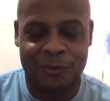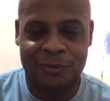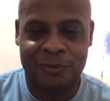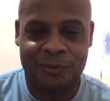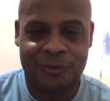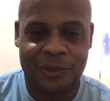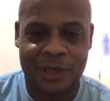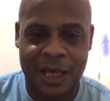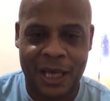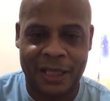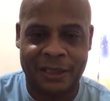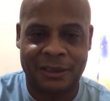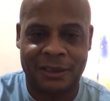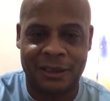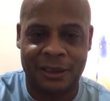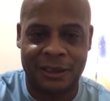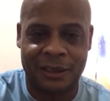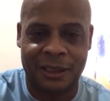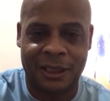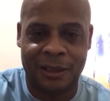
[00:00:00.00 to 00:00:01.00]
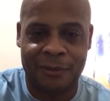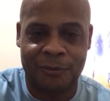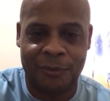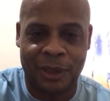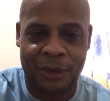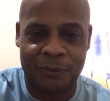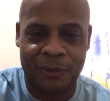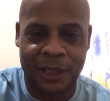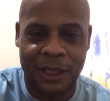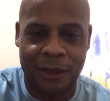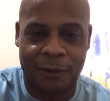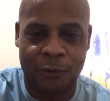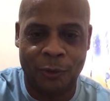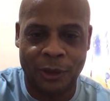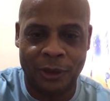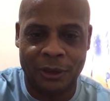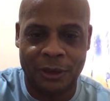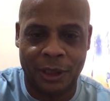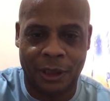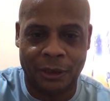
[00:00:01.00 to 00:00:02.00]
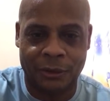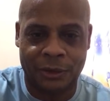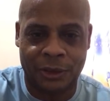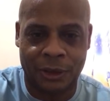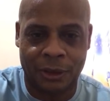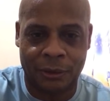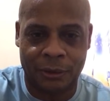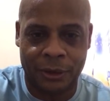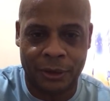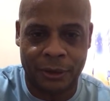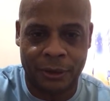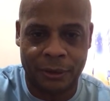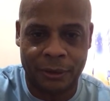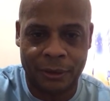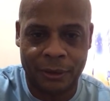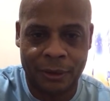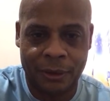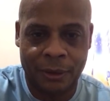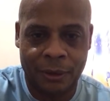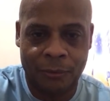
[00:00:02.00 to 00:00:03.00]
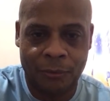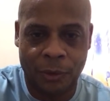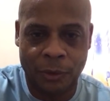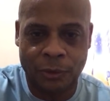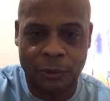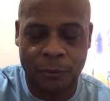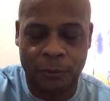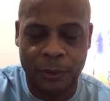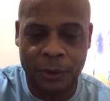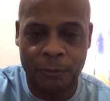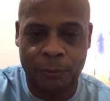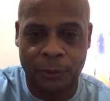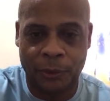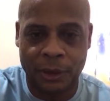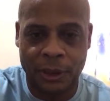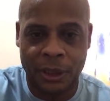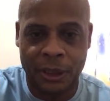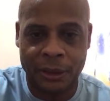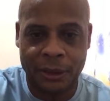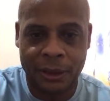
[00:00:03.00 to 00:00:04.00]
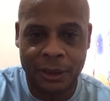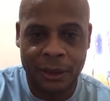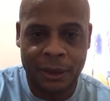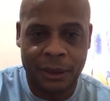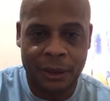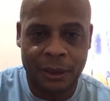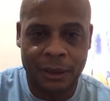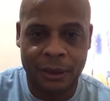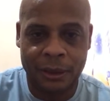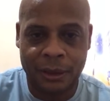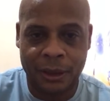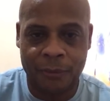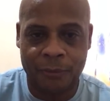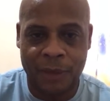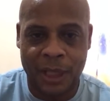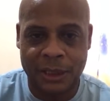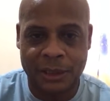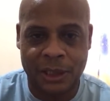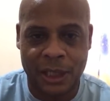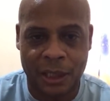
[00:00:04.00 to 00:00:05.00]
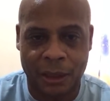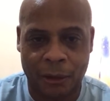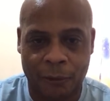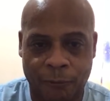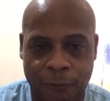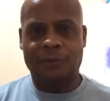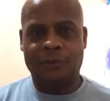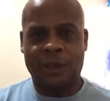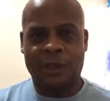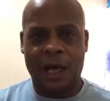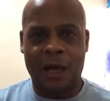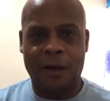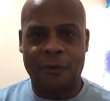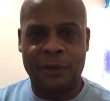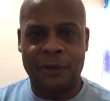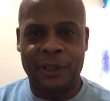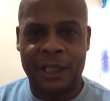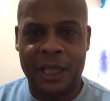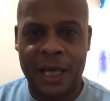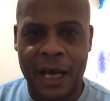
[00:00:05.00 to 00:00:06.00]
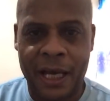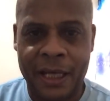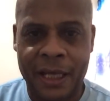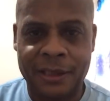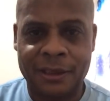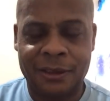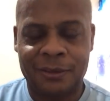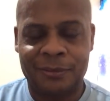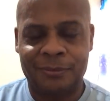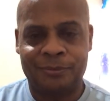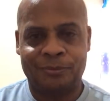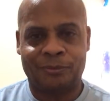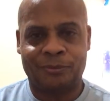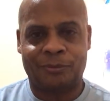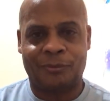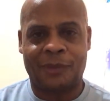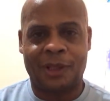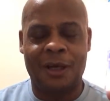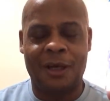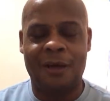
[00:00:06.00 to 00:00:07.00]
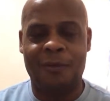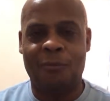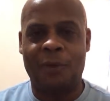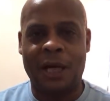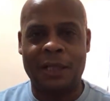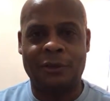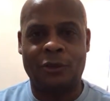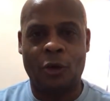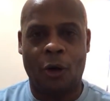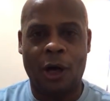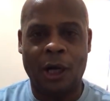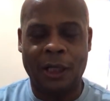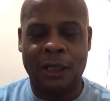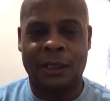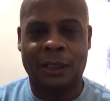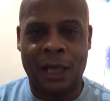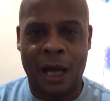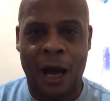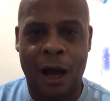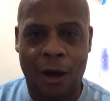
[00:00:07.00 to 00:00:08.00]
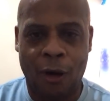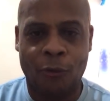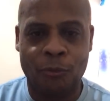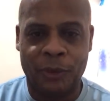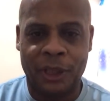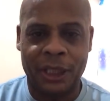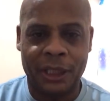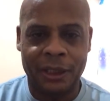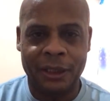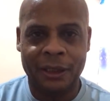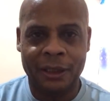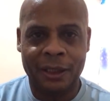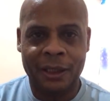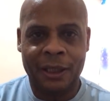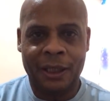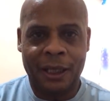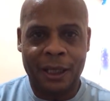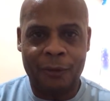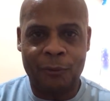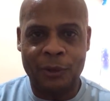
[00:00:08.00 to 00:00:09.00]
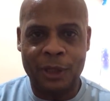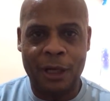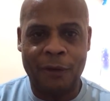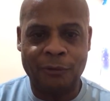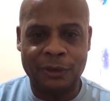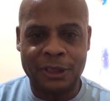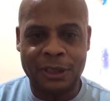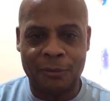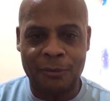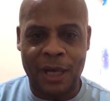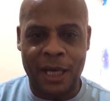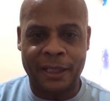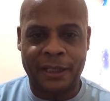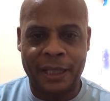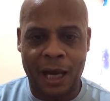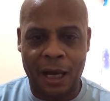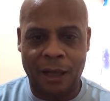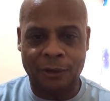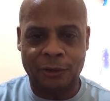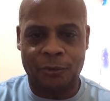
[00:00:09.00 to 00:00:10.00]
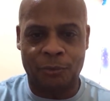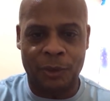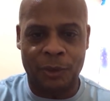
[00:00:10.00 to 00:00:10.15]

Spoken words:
nasty or nothing, man, but hell, we're adults on here. Most of the people that look at my channel, sorry, guys, my daughter called me, and whenever somebody calls